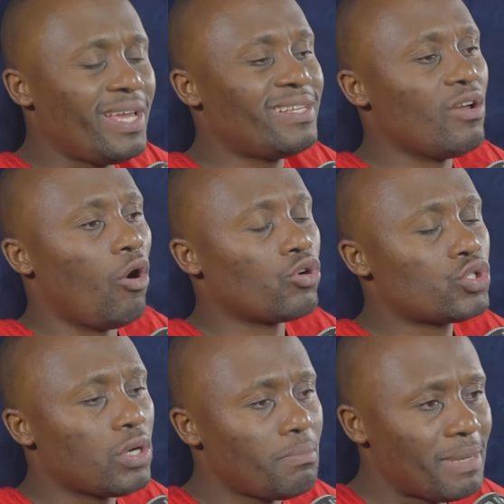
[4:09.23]
it
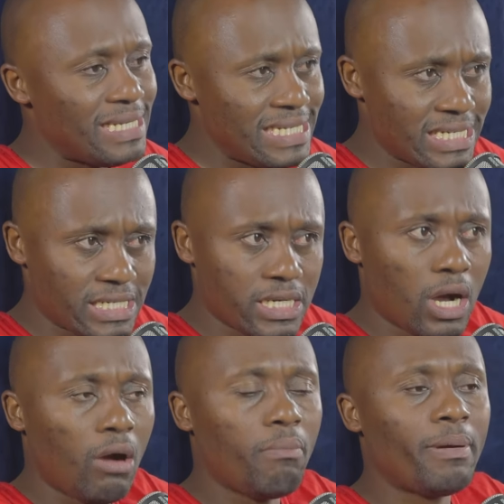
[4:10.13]
automatically
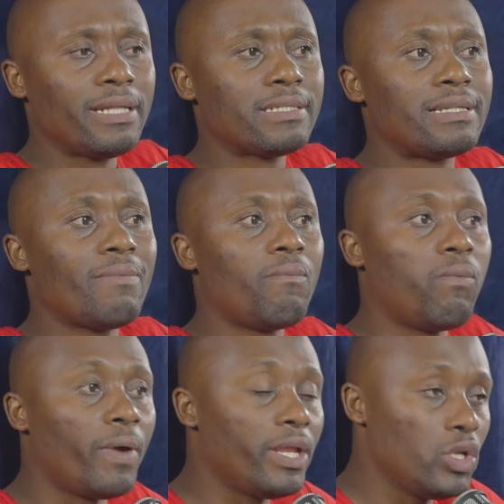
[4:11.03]
opens the
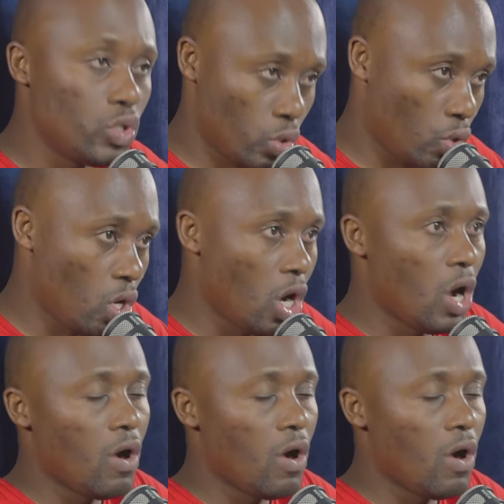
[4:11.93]
window